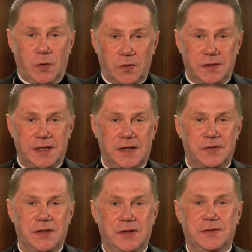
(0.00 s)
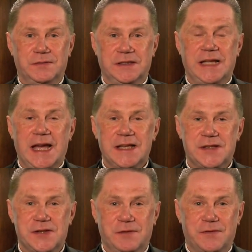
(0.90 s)
ordinary of the
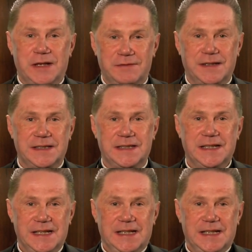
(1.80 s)
Diocese of Cleveland.